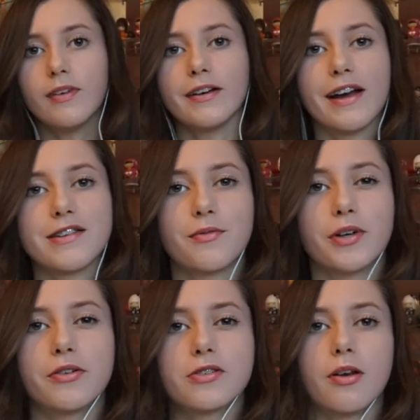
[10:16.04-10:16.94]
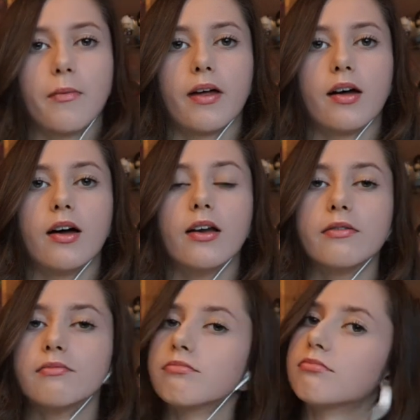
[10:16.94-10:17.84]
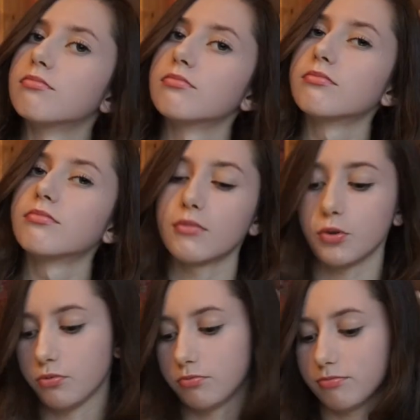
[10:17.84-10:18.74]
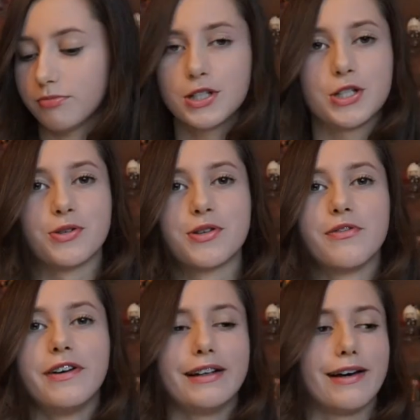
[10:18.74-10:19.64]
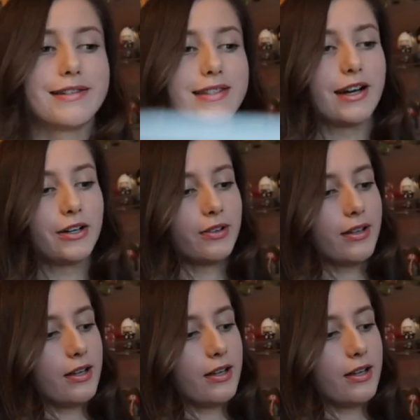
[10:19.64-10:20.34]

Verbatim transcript: Okay, so I'm going to stop there and oh, do something else now.